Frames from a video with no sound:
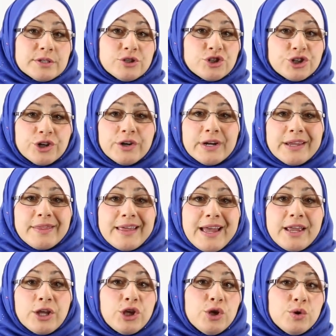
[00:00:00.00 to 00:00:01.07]
Ensuring
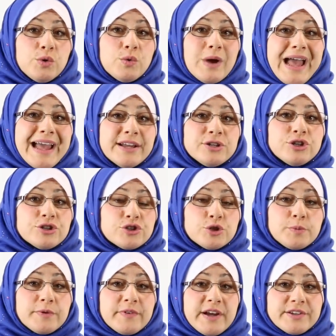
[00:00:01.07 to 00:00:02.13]
that you and your
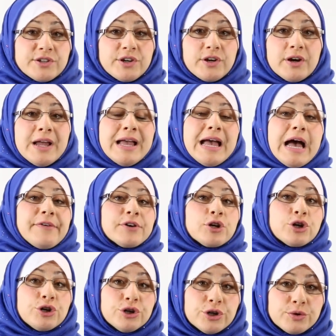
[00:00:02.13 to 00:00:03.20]
supervisor have a
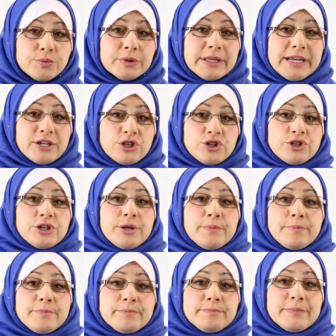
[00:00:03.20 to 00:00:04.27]
good
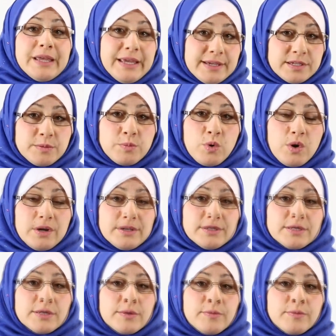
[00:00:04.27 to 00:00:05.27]
relationship is important.